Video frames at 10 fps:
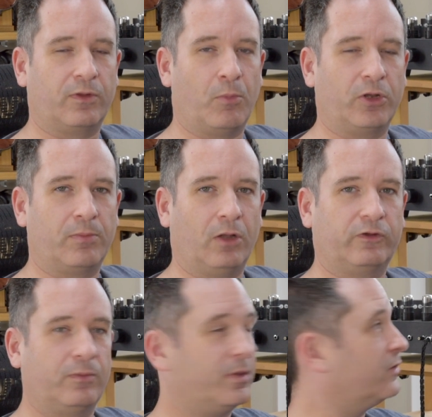a Modi
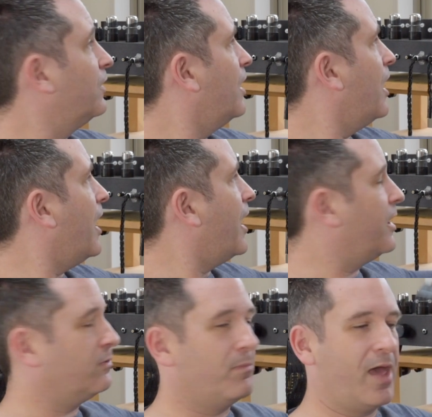Multibit
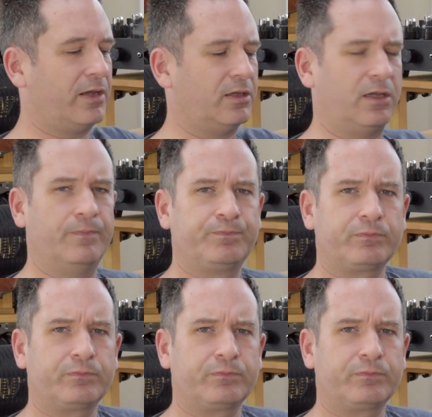and Magni.